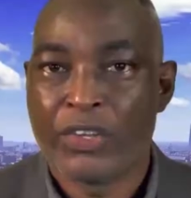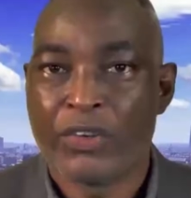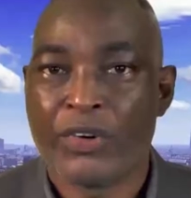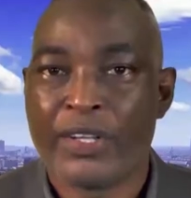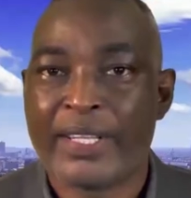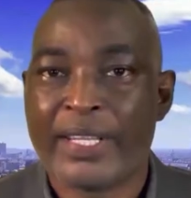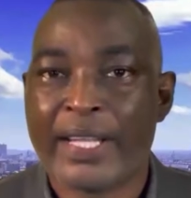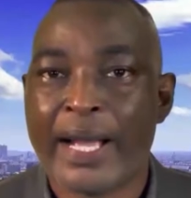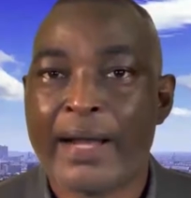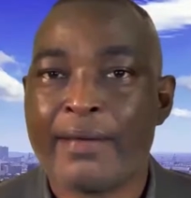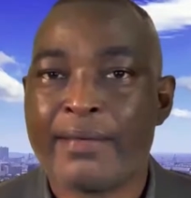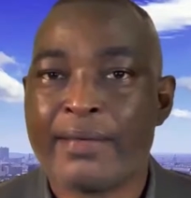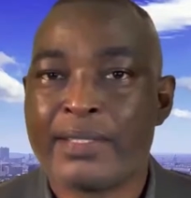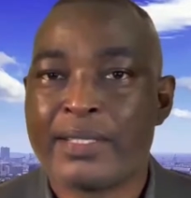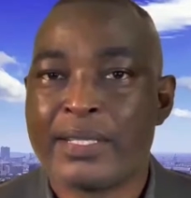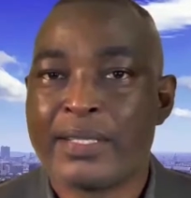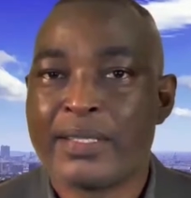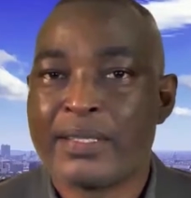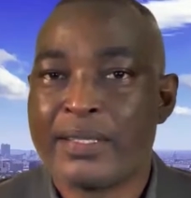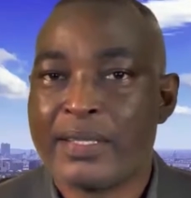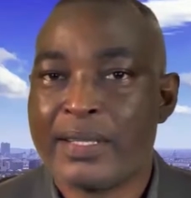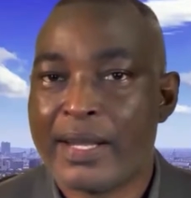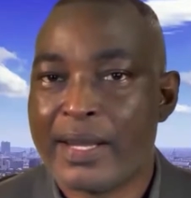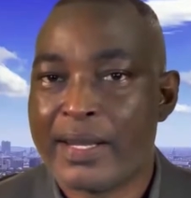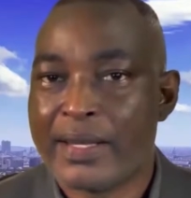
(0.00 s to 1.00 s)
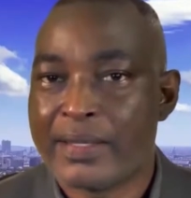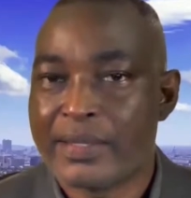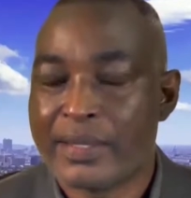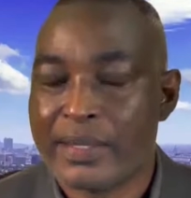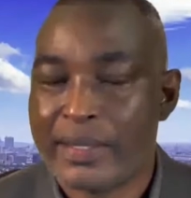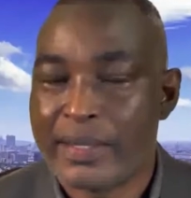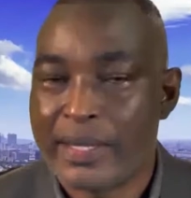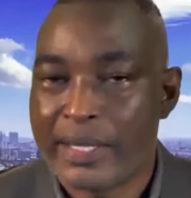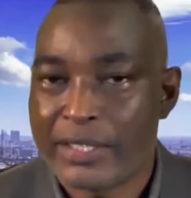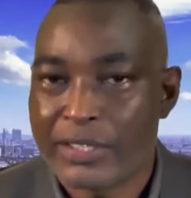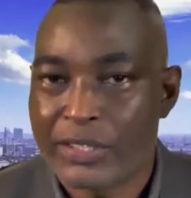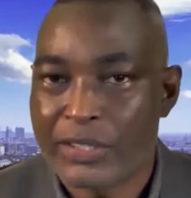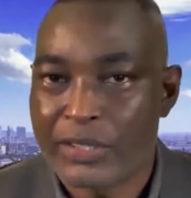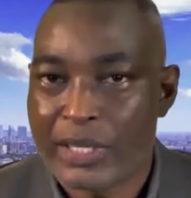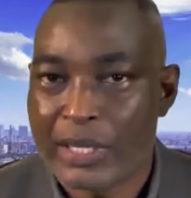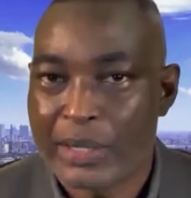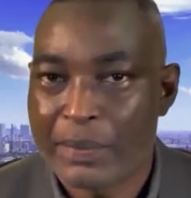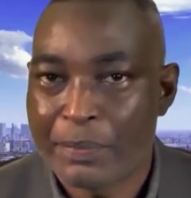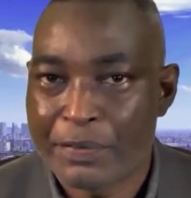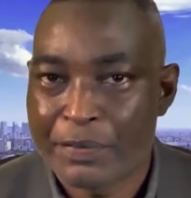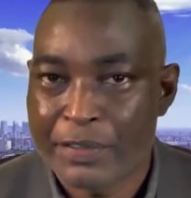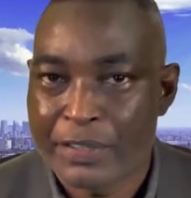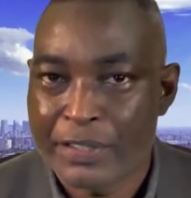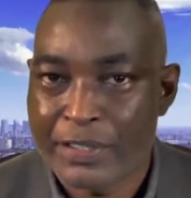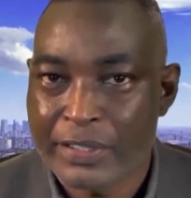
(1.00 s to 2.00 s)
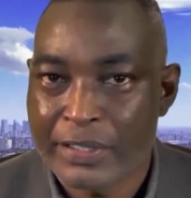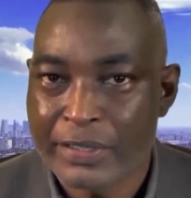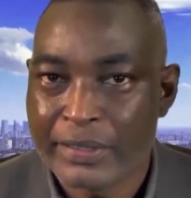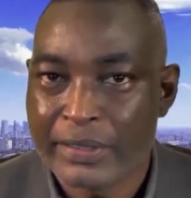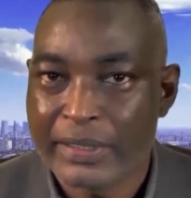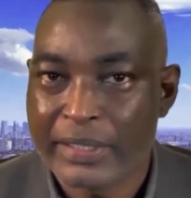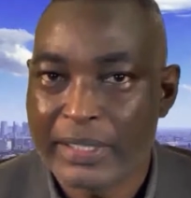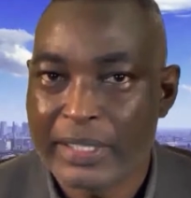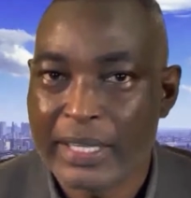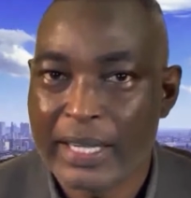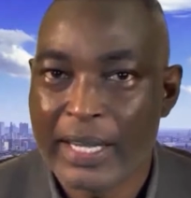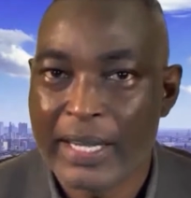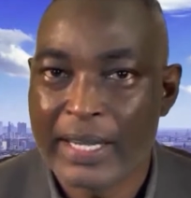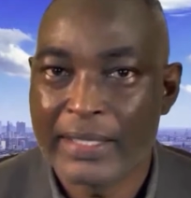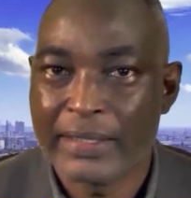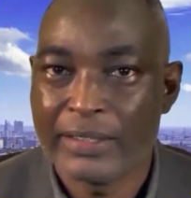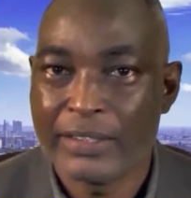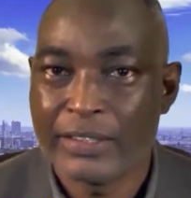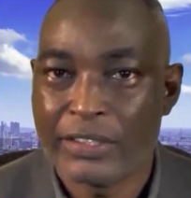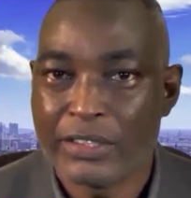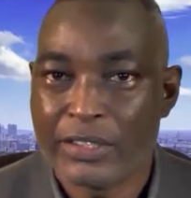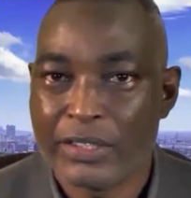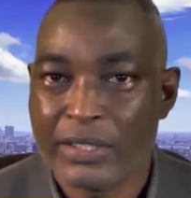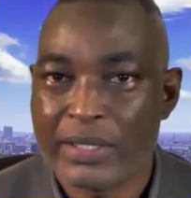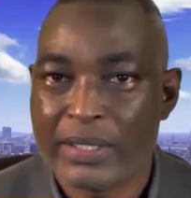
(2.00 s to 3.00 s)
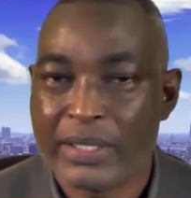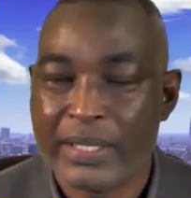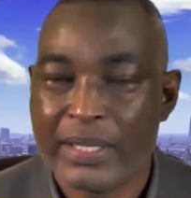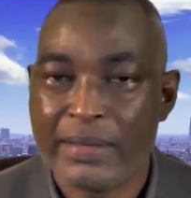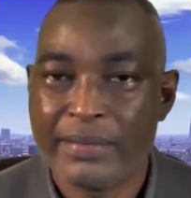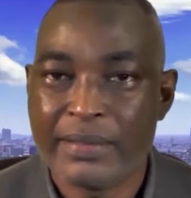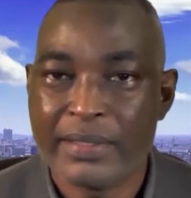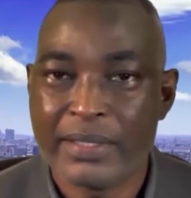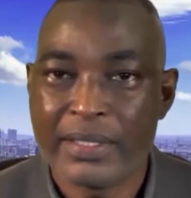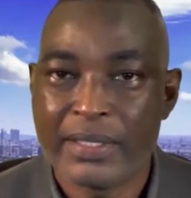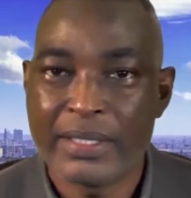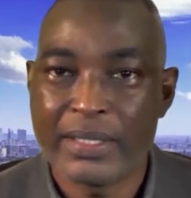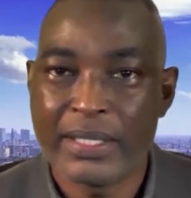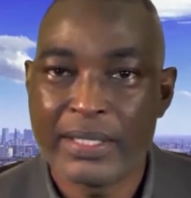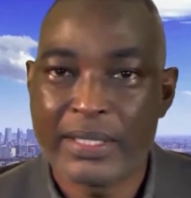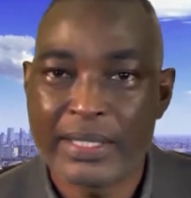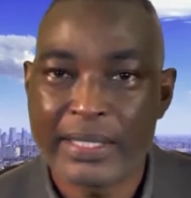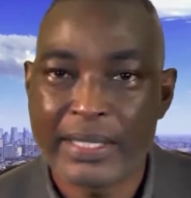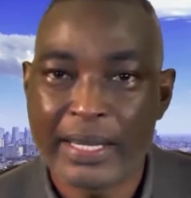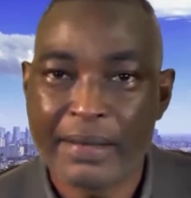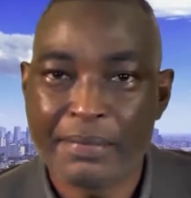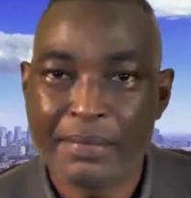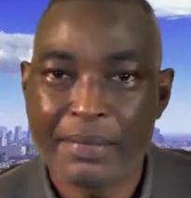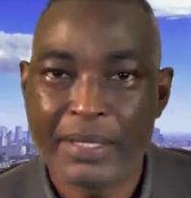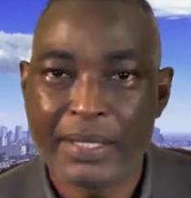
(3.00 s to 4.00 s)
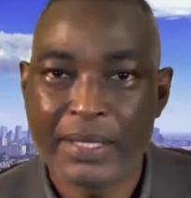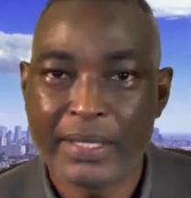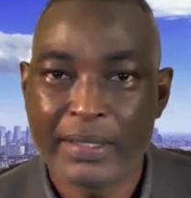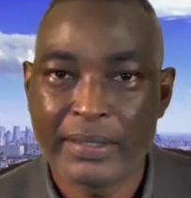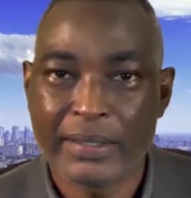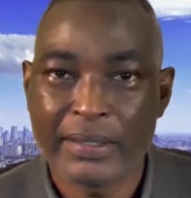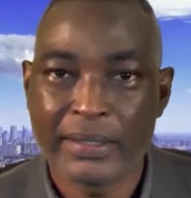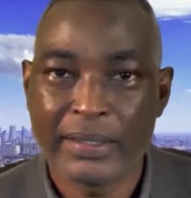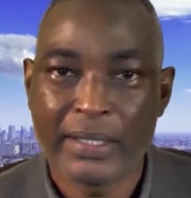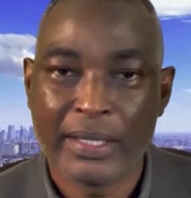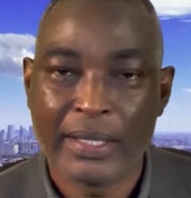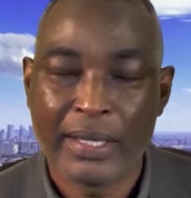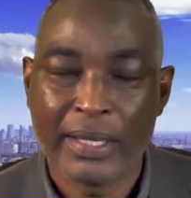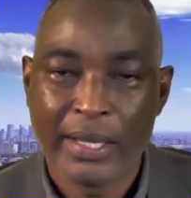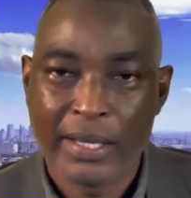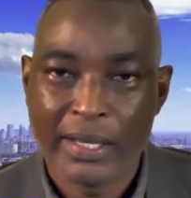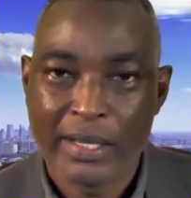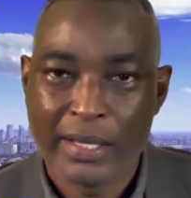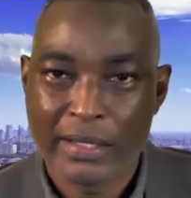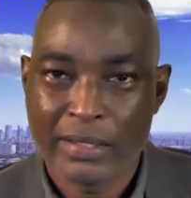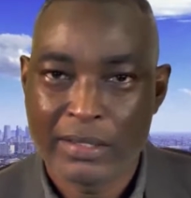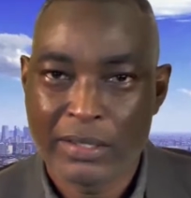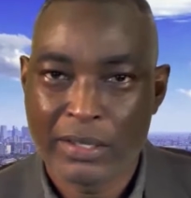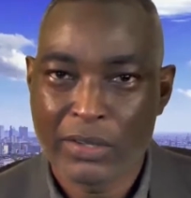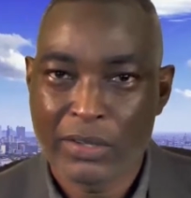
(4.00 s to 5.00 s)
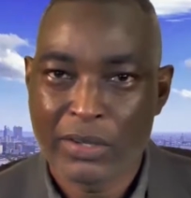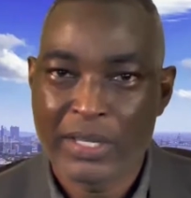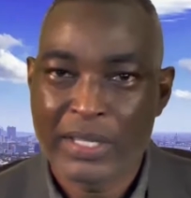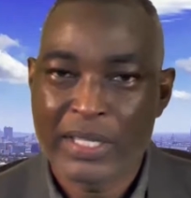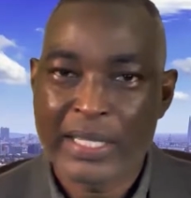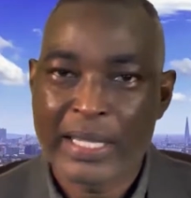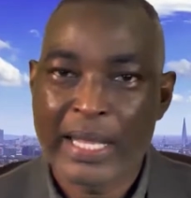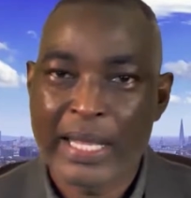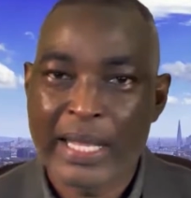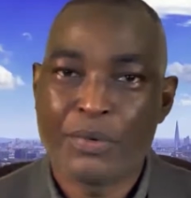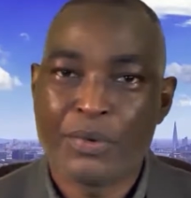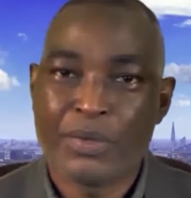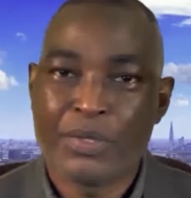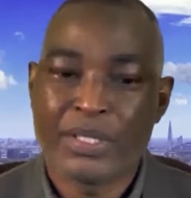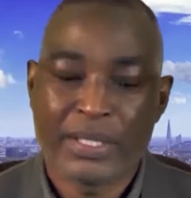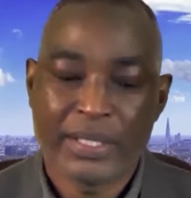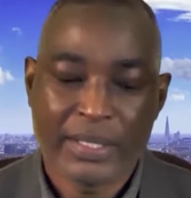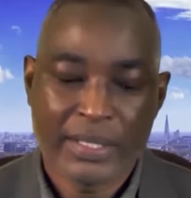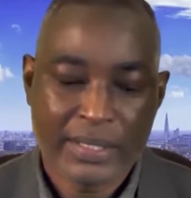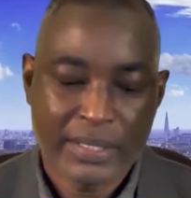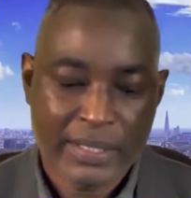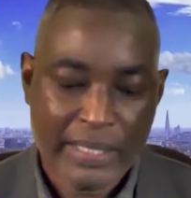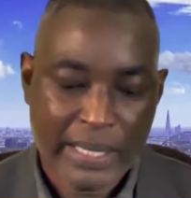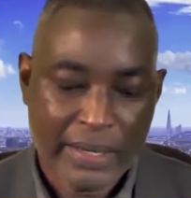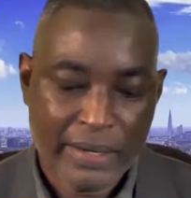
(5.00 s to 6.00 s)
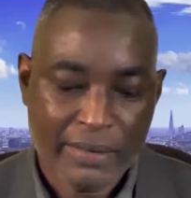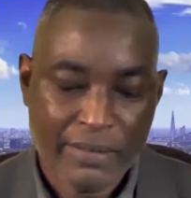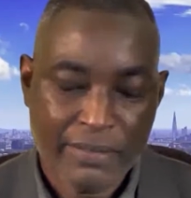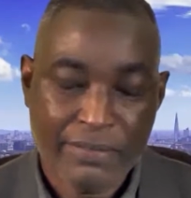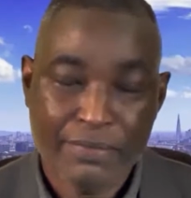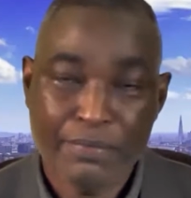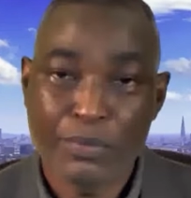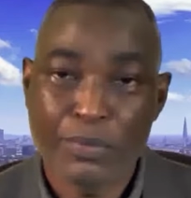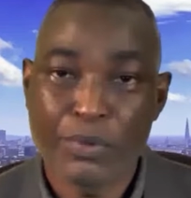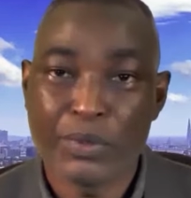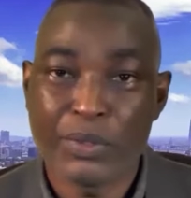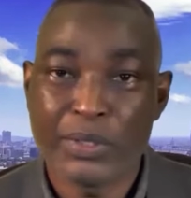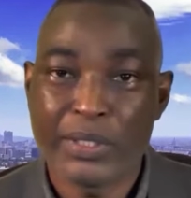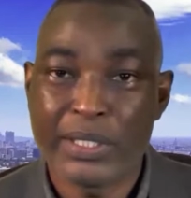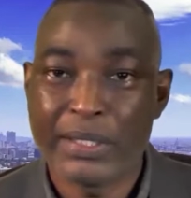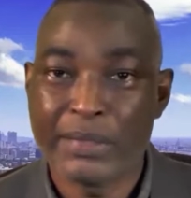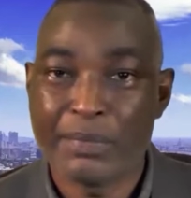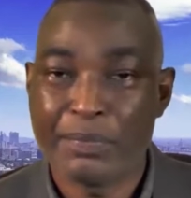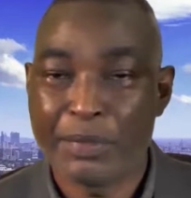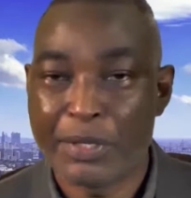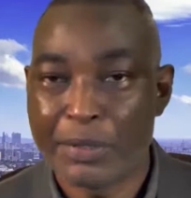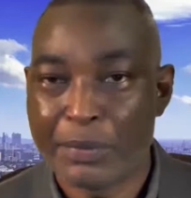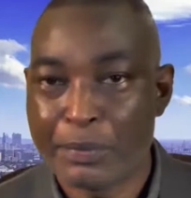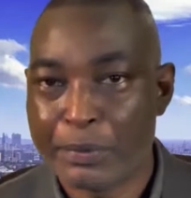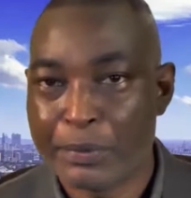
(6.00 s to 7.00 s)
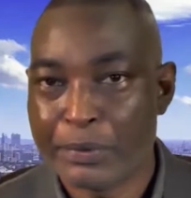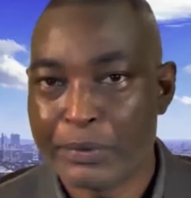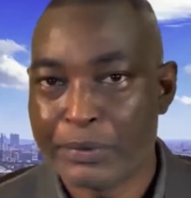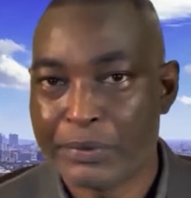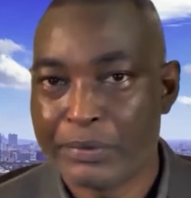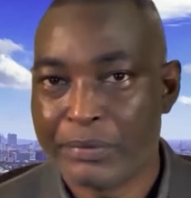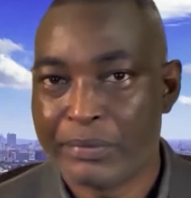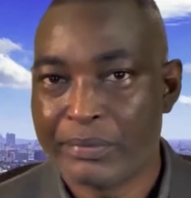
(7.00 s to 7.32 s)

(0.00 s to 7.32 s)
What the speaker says: You retired recently as a lecturer, professor, and you just left the state cabinet. It's not all the time we see this kind of mood in people.